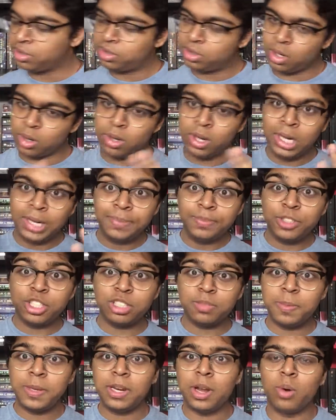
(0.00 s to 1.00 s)
So
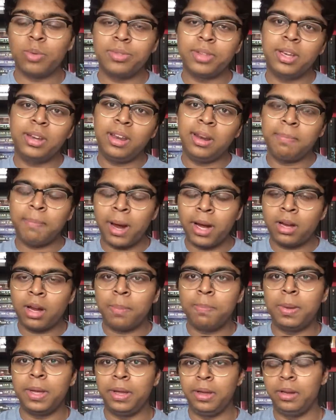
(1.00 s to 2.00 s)
just be known that it might
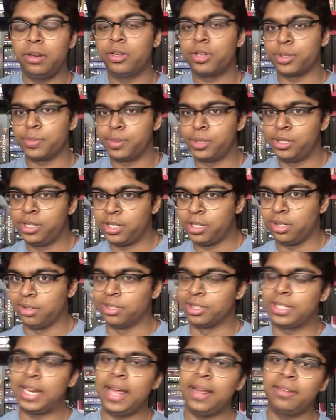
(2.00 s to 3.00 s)
not be to your particular
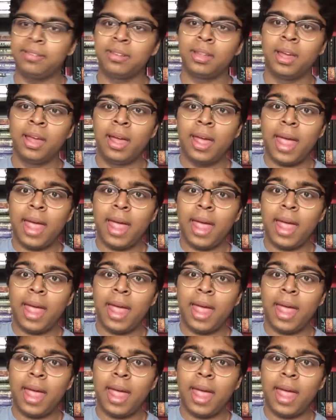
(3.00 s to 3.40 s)
taste,